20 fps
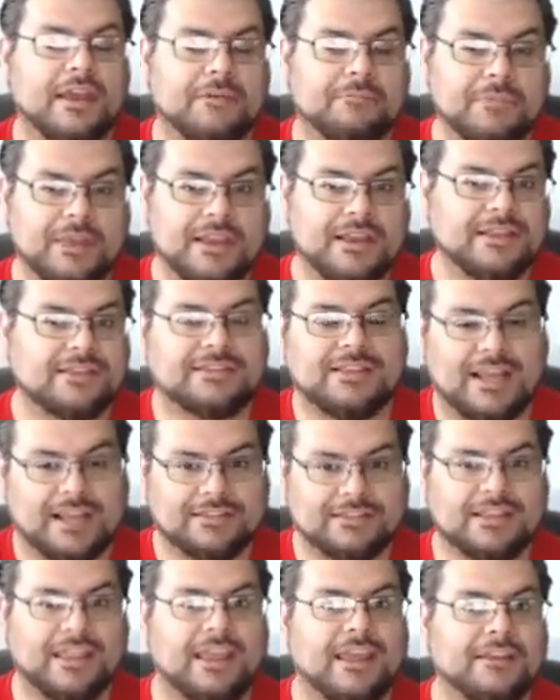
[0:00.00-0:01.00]
because that's,
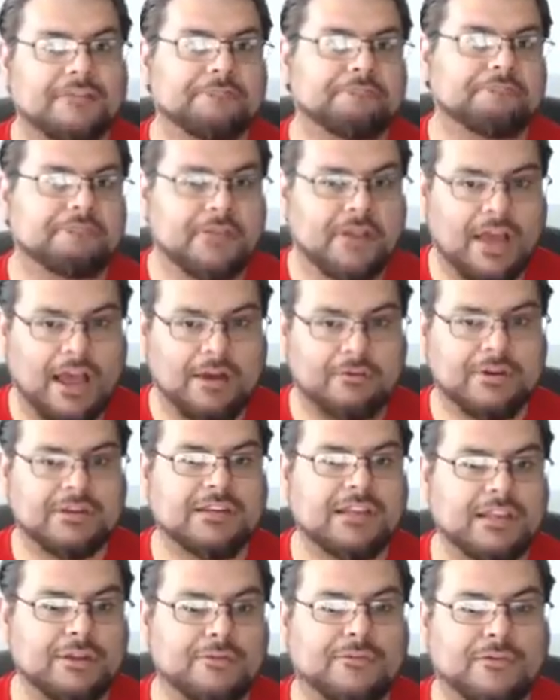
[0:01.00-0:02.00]
again, how we
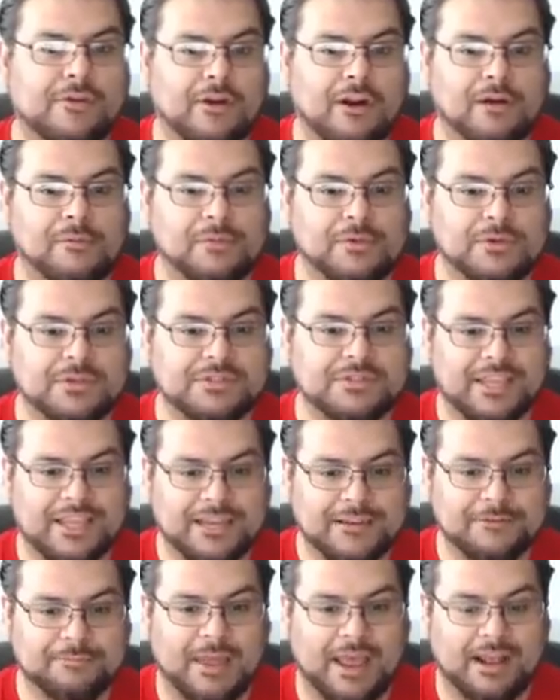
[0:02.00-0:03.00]
deliver our most
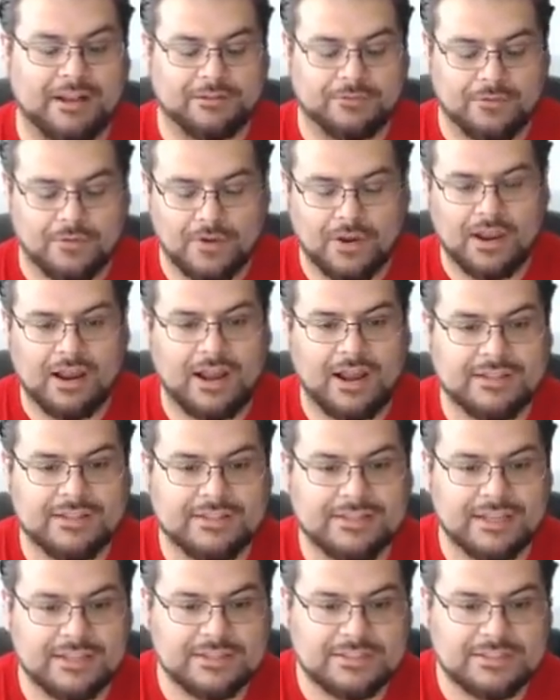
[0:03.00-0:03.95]
impactful content.